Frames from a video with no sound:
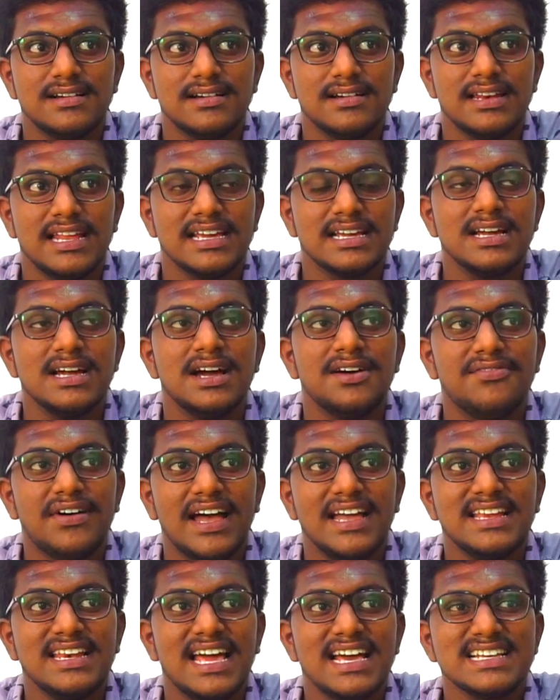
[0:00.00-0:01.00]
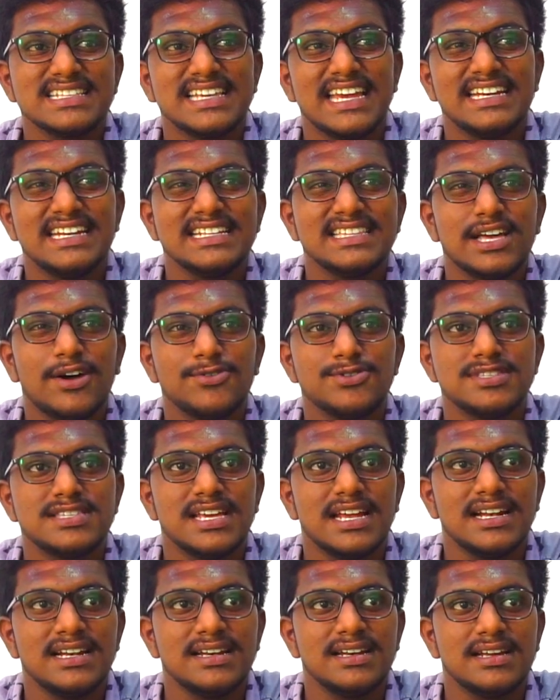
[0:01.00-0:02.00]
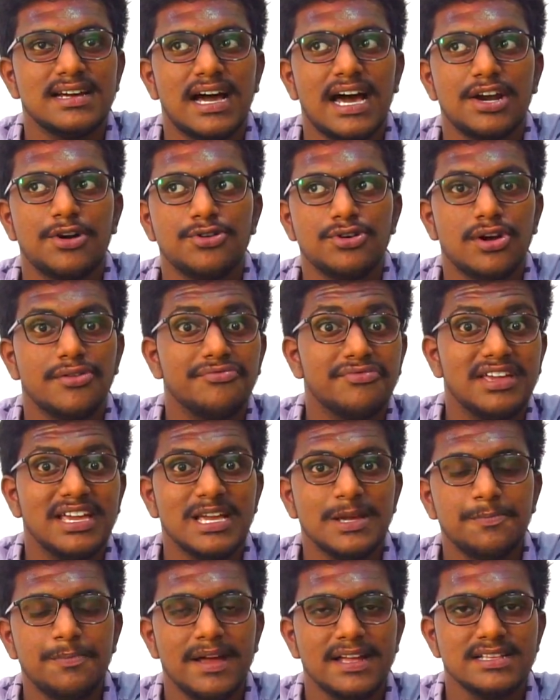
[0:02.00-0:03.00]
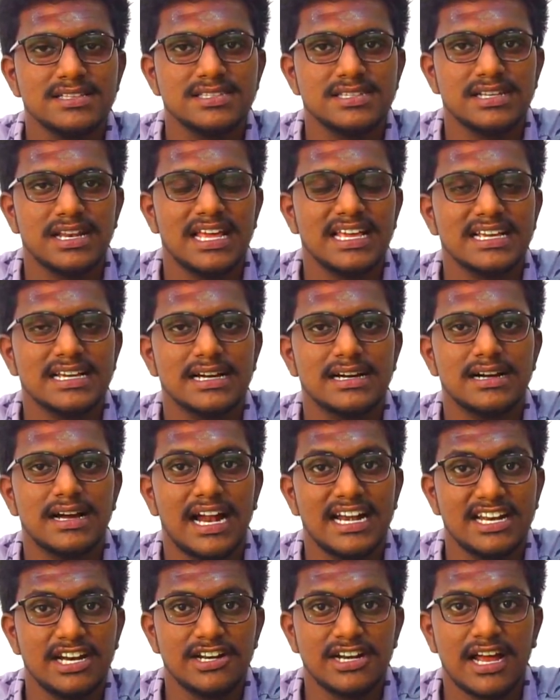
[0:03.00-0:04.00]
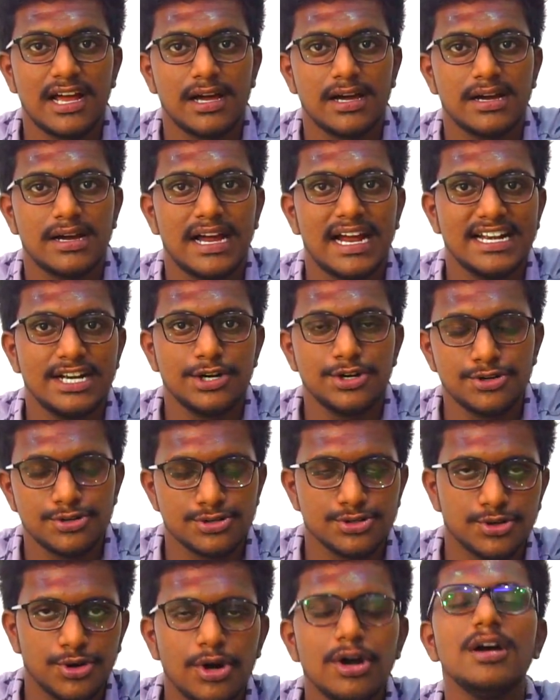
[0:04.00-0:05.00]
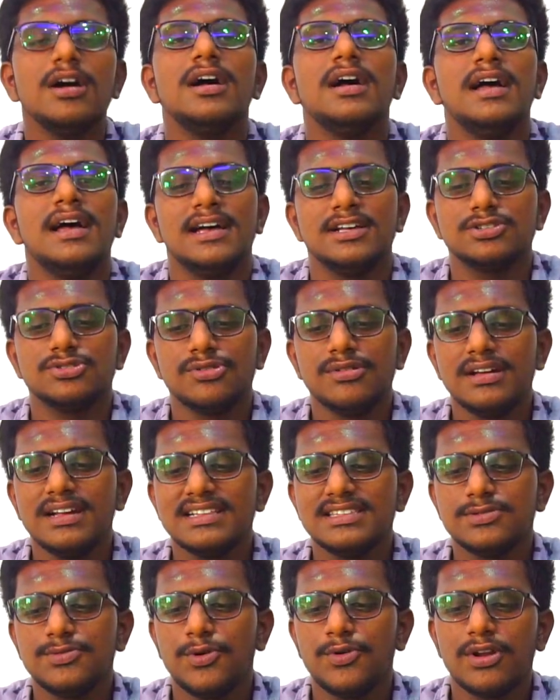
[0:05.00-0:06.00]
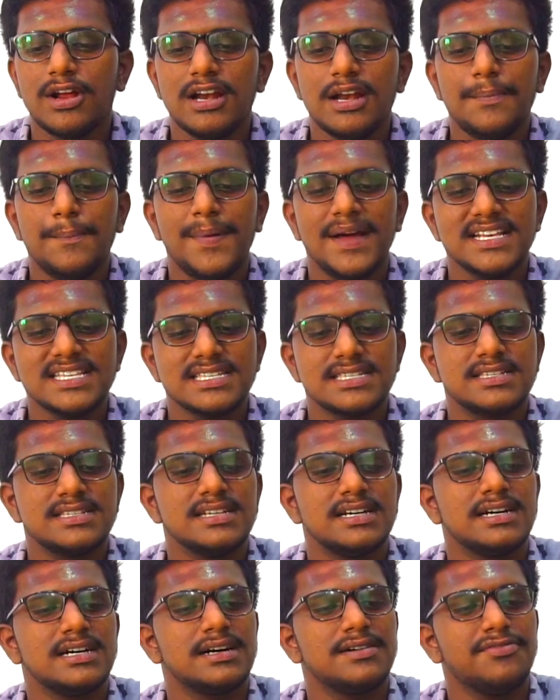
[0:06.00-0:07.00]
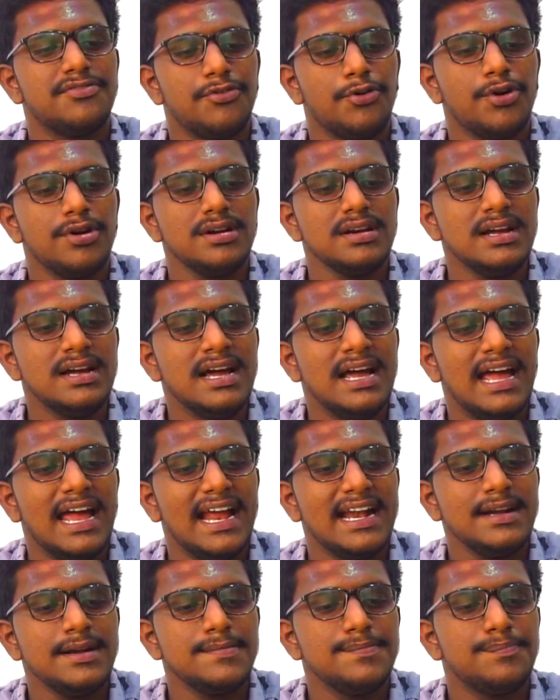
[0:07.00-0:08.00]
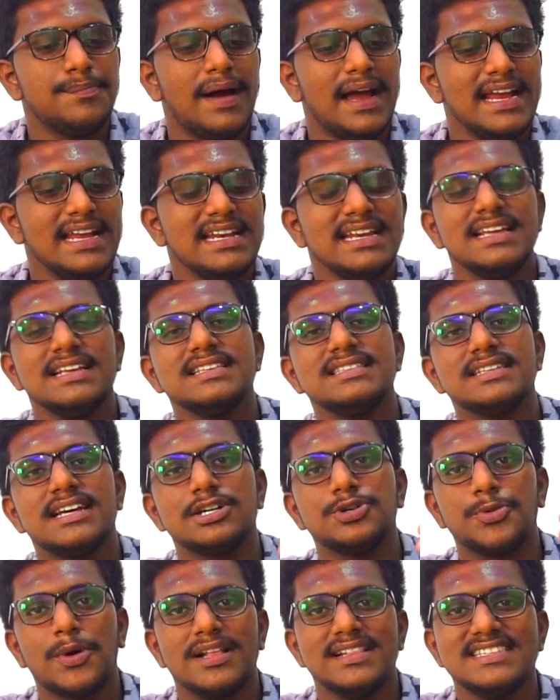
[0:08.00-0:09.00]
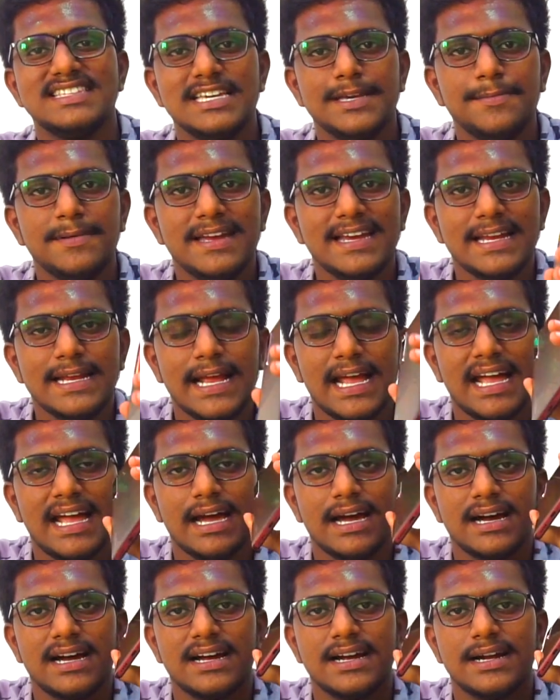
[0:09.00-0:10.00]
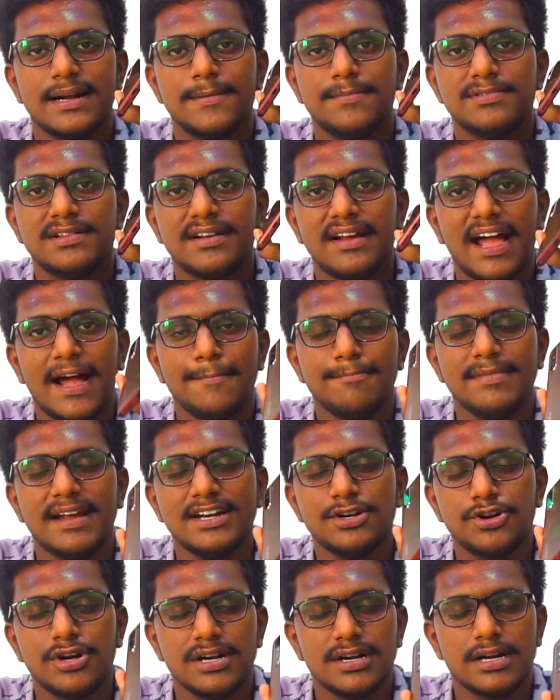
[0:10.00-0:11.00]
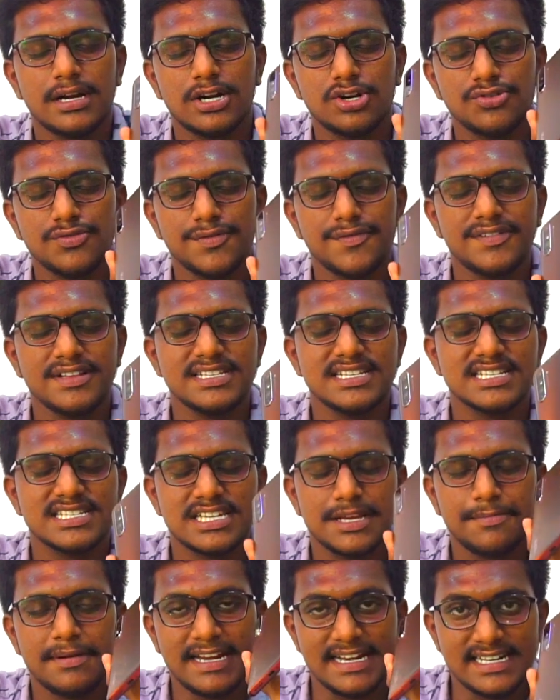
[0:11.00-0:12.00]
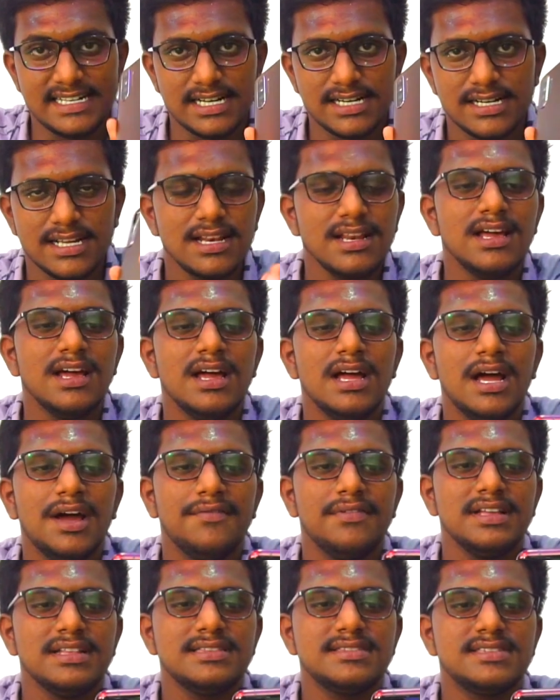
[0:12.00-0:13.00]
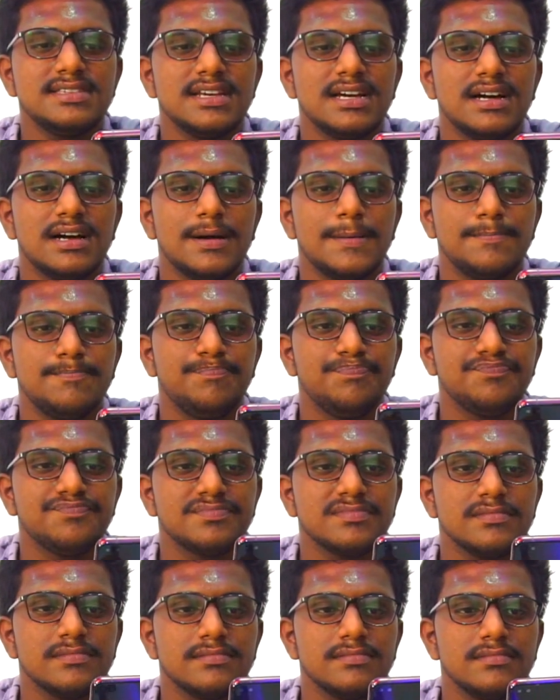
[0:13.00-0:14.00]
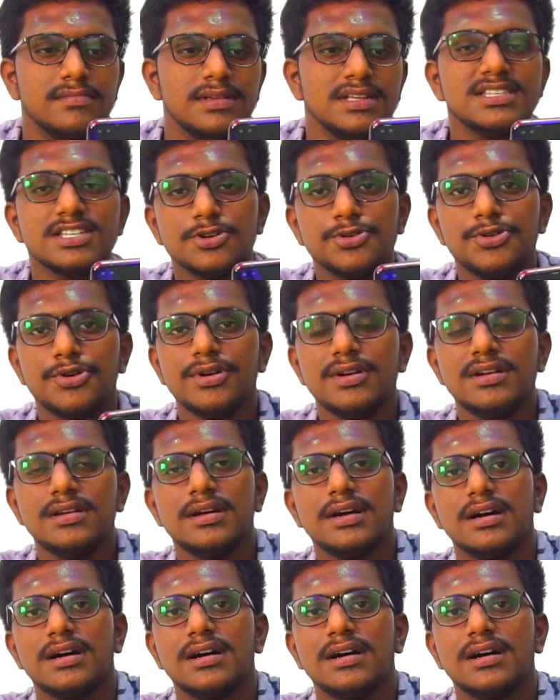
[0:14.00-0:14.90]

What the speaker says: like 5,80,000 around of Geekbench like attendance score. So it's overall a best phone, and mine is 12 GB RAM and 256 GB internal, which it's a good